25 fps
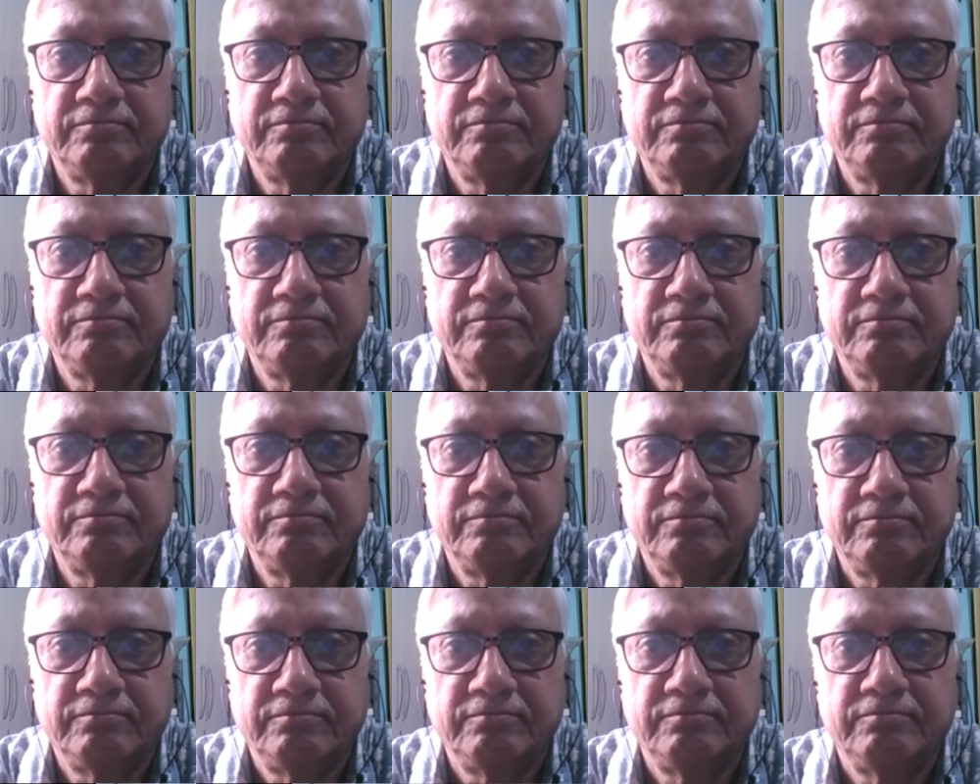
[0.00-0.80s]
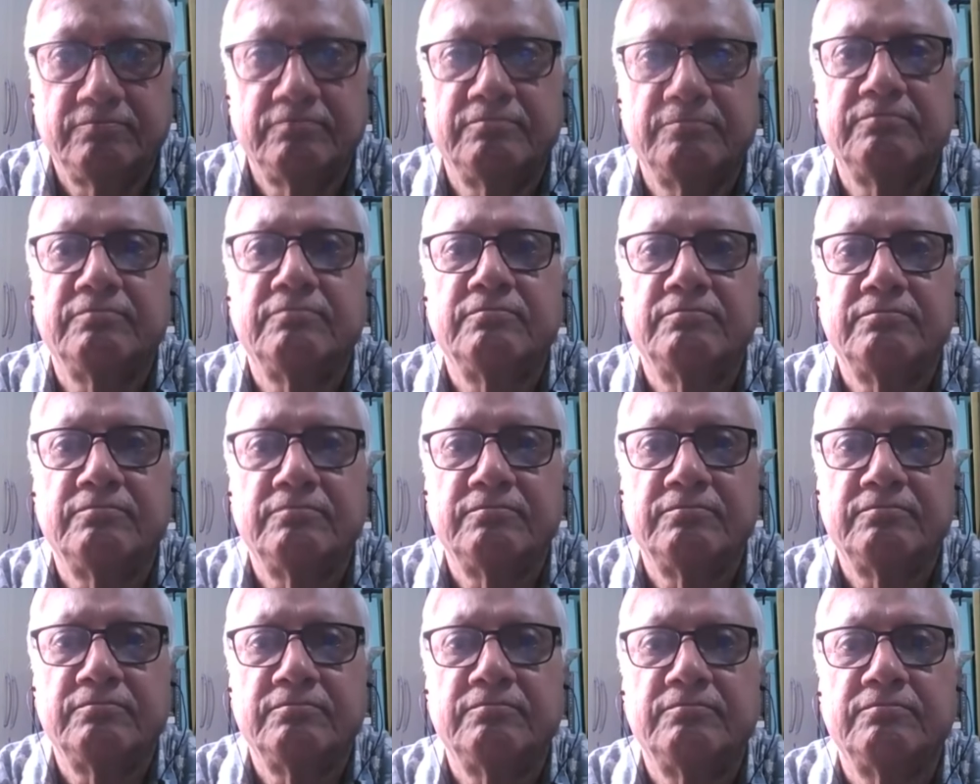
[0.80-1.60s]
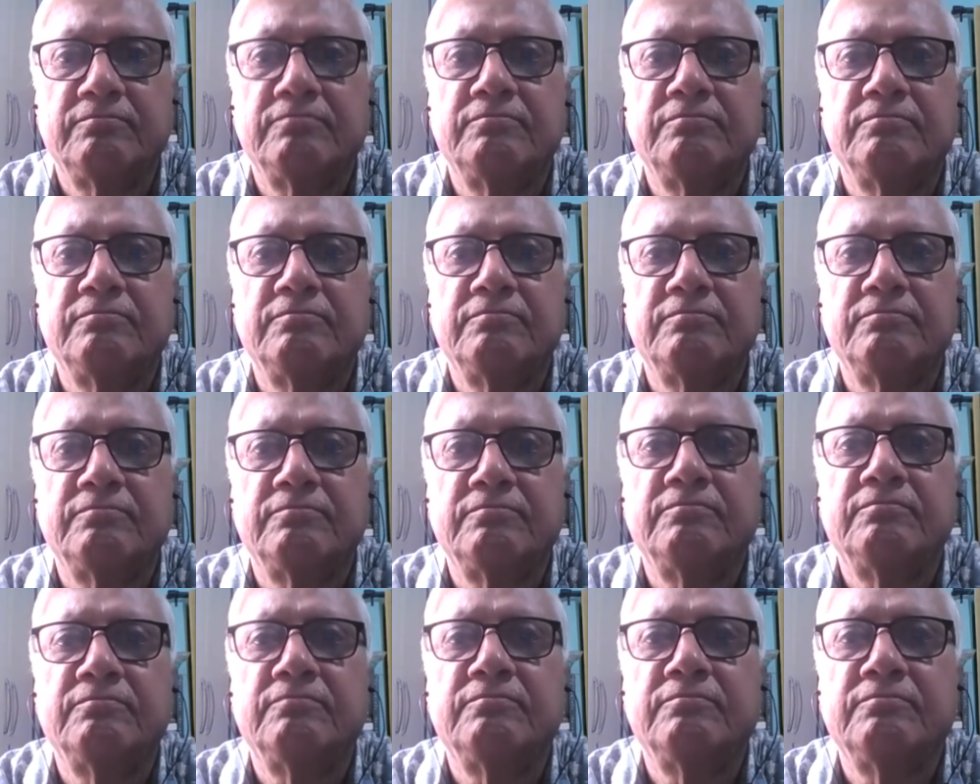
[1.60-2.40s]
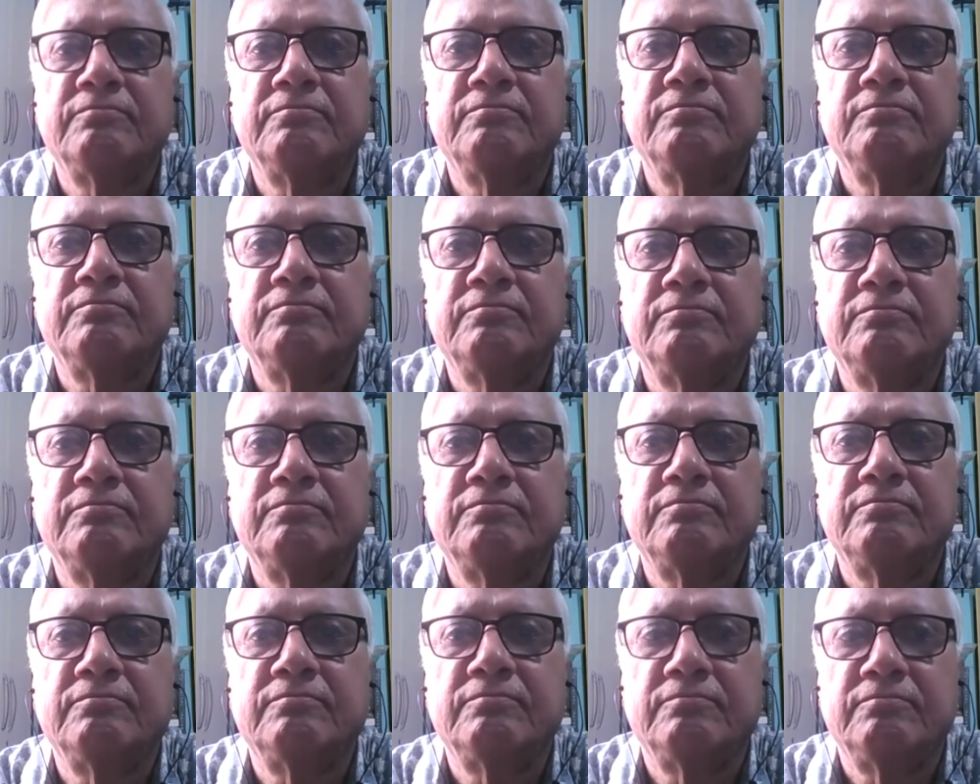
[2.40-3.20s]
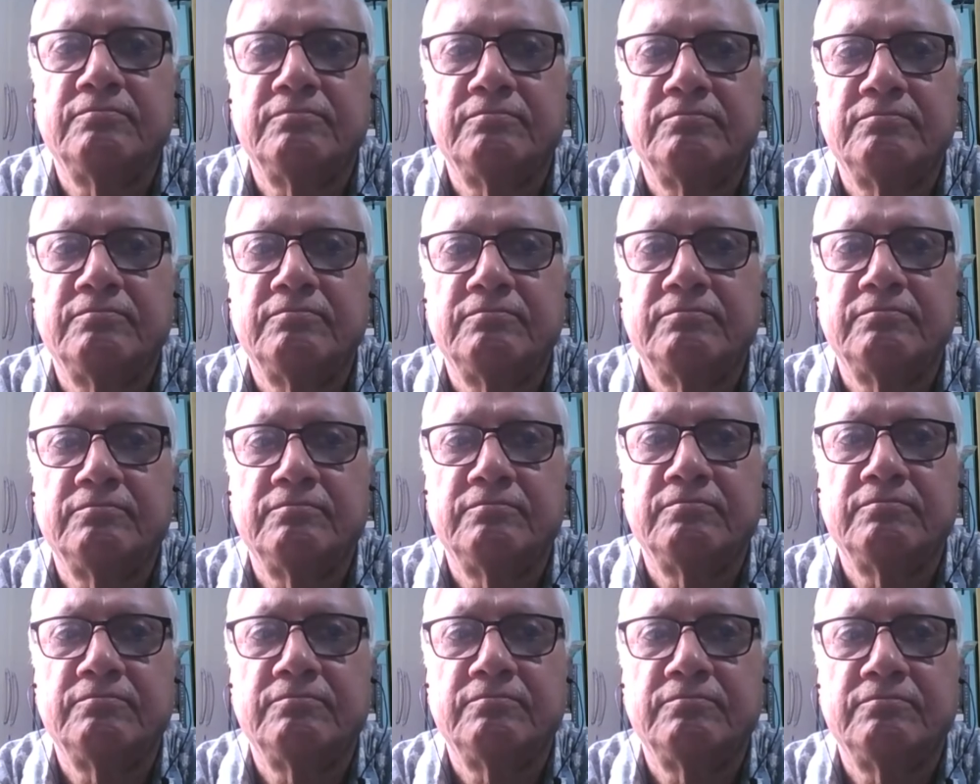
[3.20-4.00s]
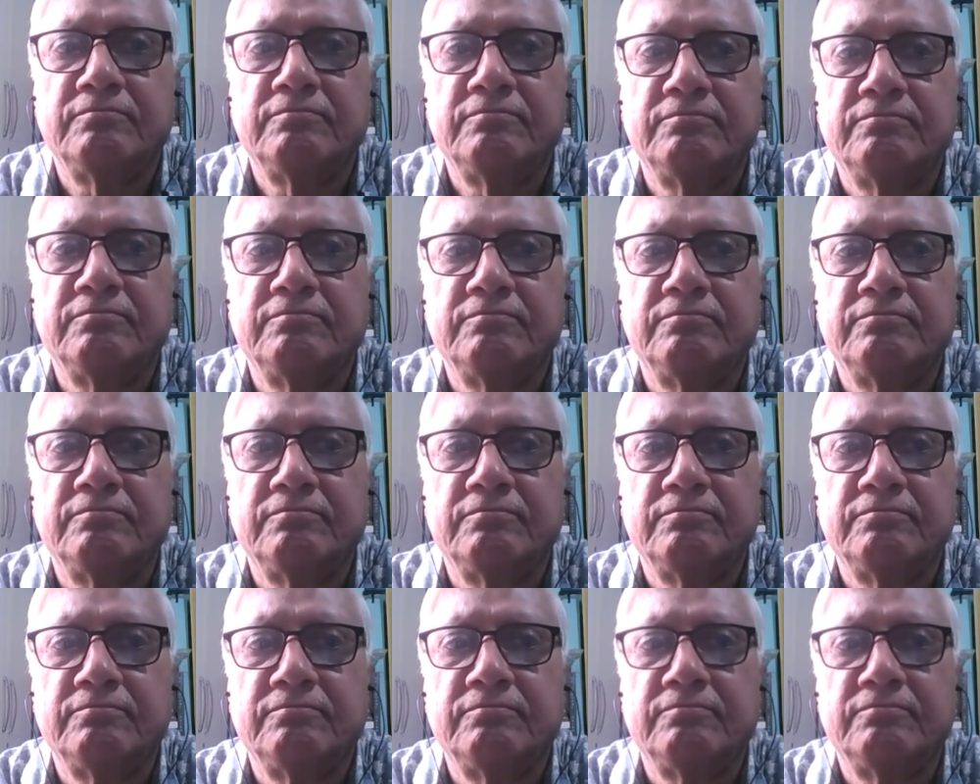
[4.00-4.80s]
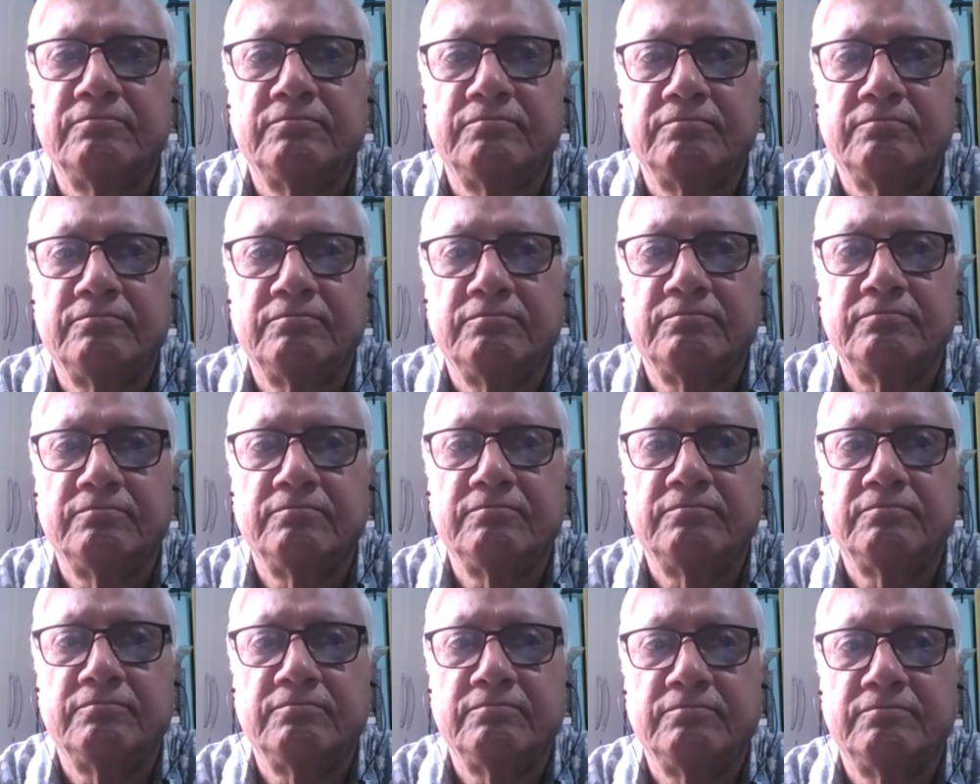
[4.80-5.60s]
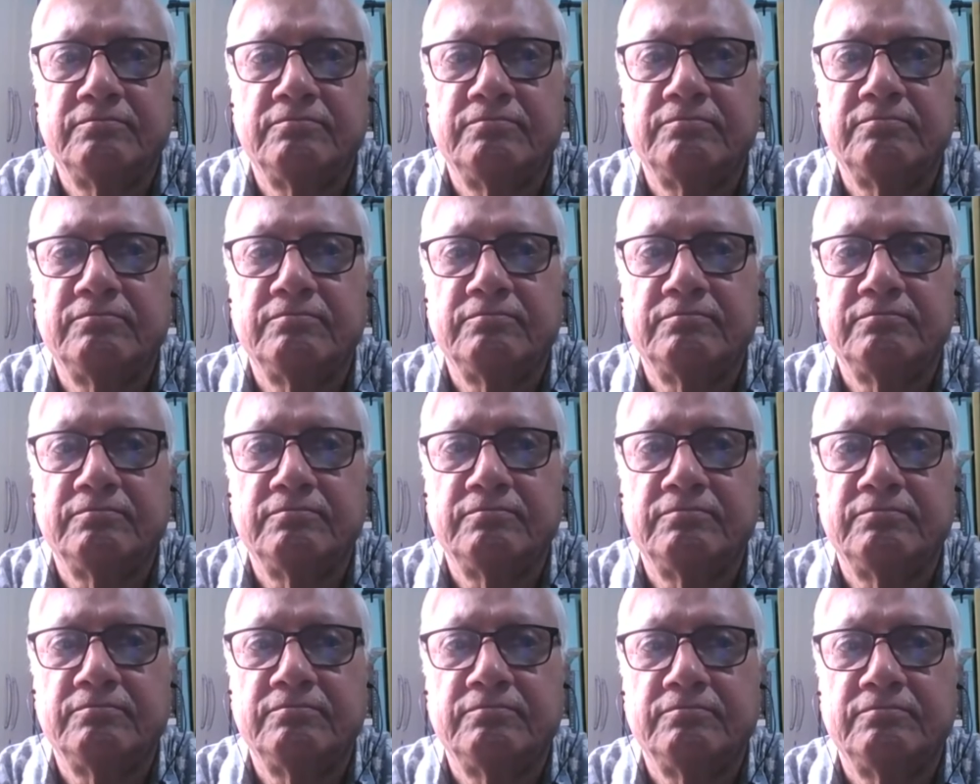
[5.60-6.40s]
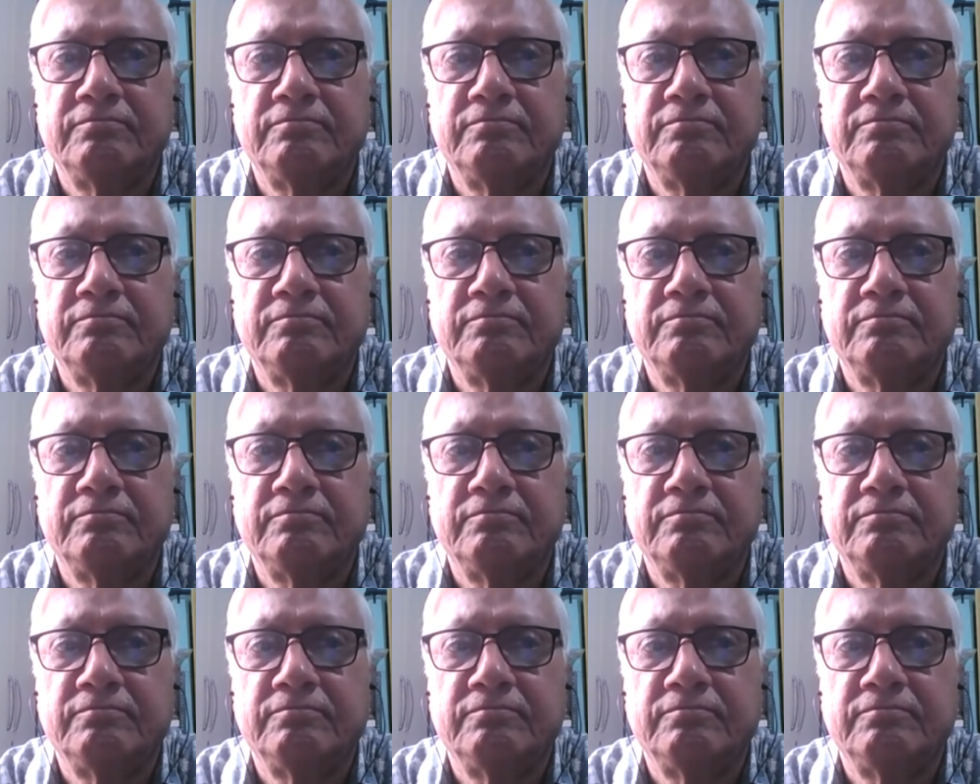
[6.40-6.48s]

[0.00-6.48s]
(not speaking)